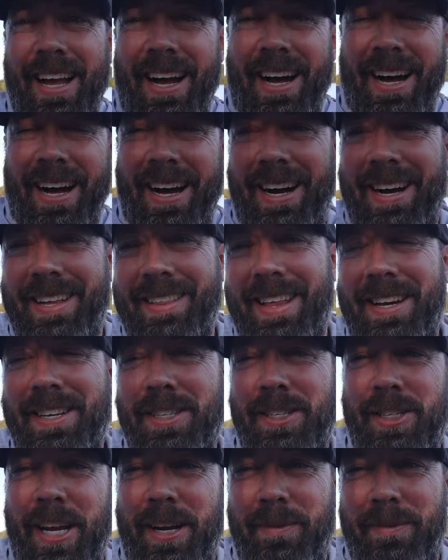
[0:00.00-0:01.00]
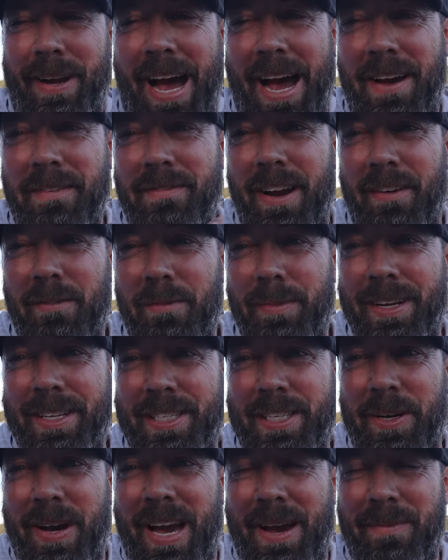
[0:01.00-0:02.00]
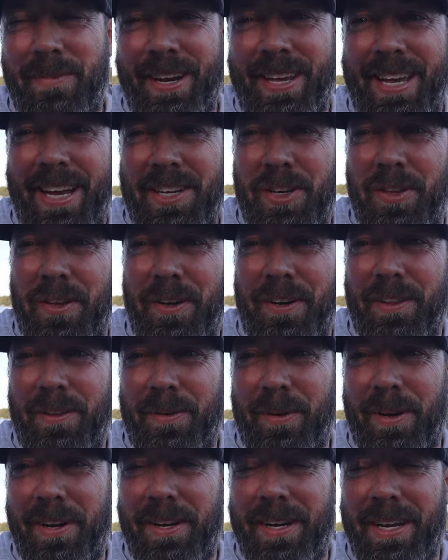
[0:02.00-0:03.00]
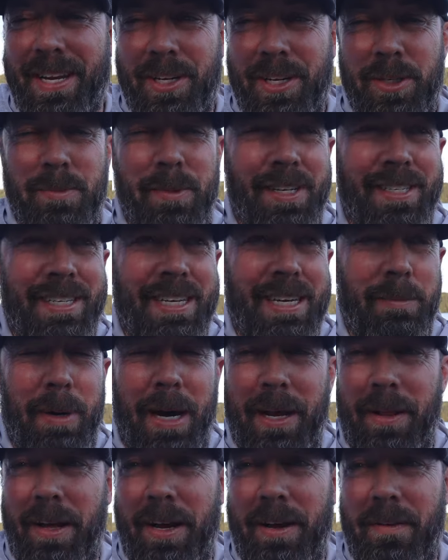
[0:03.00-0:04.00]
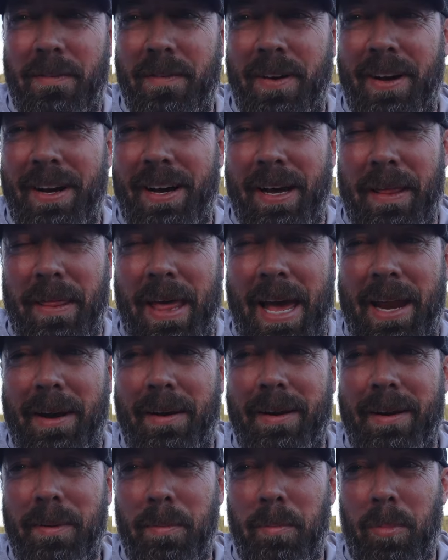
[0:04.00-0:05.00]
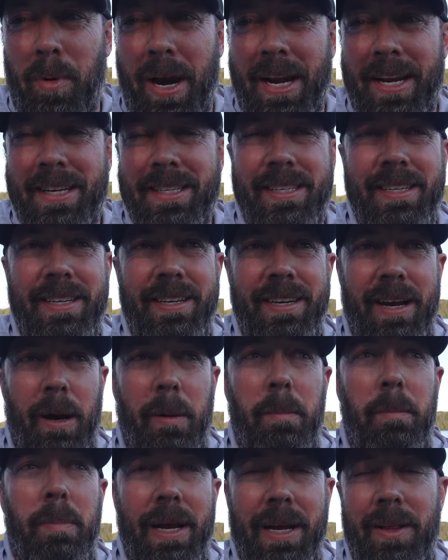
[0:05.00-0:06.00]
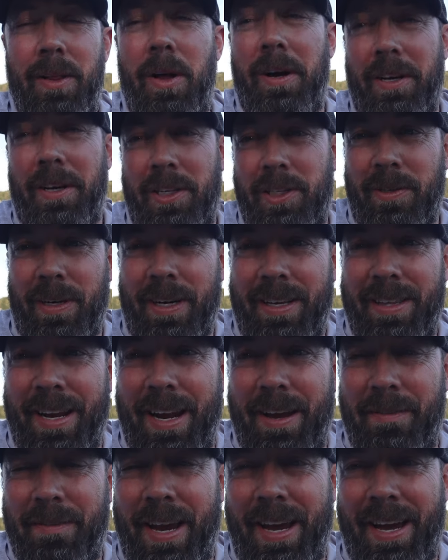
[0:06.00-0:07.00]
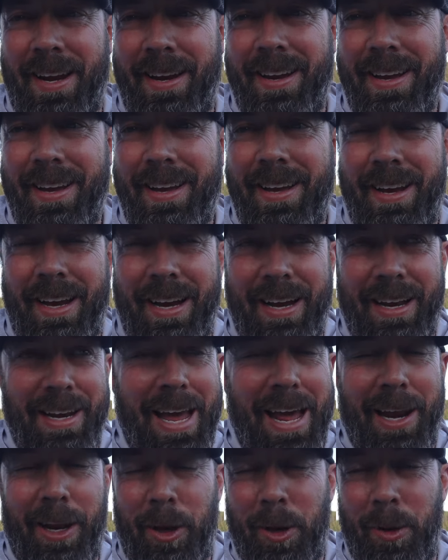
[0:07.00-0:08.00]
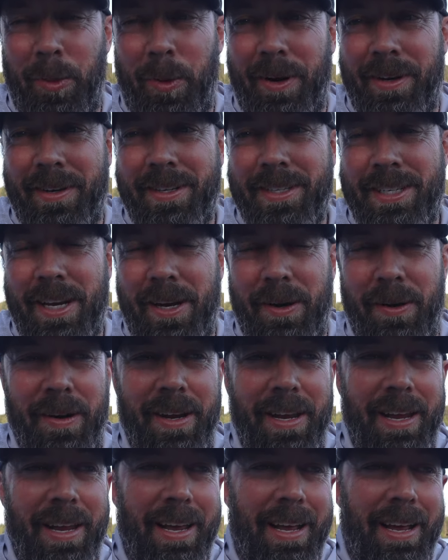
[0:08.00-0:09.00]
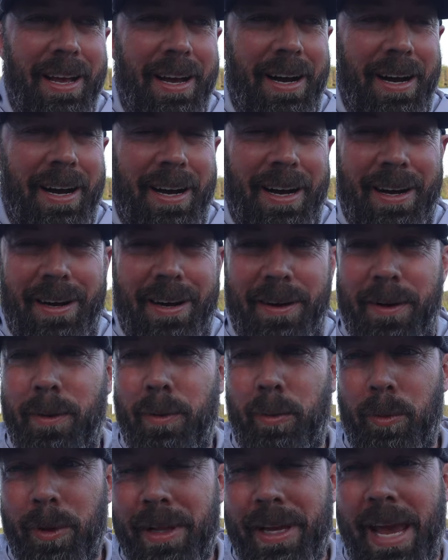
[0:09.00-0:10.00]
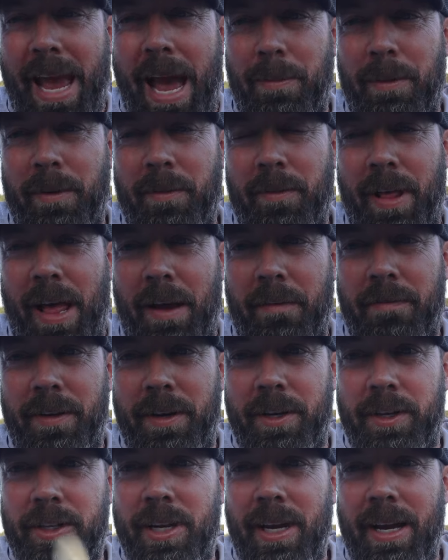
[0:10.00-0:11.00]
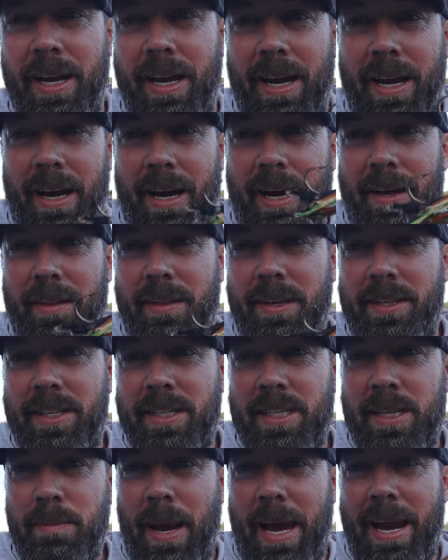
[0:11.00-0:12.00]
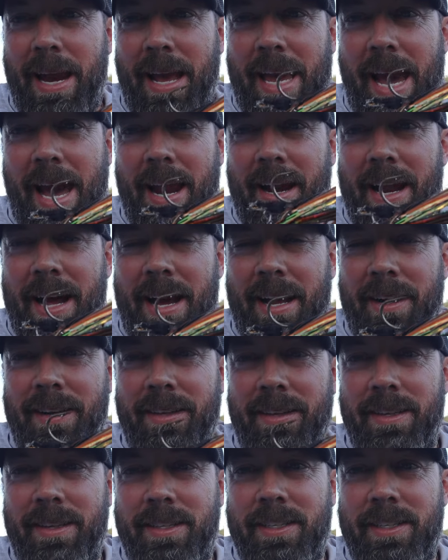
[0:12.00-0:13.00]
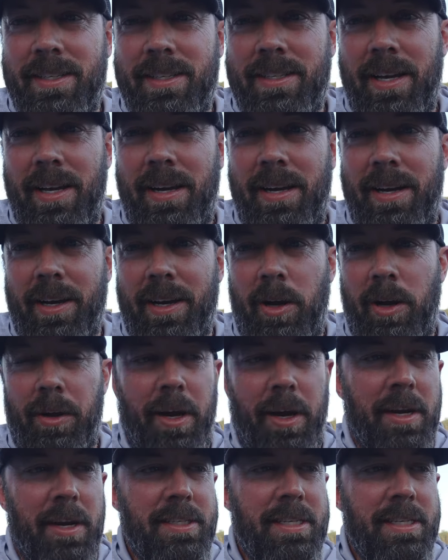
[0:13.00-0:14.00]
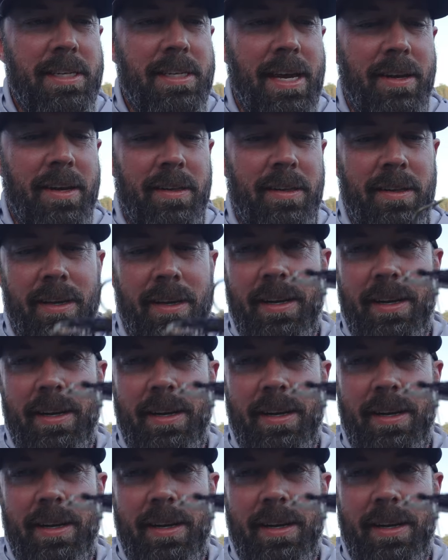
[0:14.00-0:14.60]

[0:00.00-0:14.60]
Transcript: Uh, ladies and gentlemen, I've never been so happy to catch a 33 inch muskie in my life. Uh, that breaks a big long streak that I've had, uh, not a good one. So uh, really happy for that fish. Uh, this is the bait I got it on. This is uh, called a Hunsytail.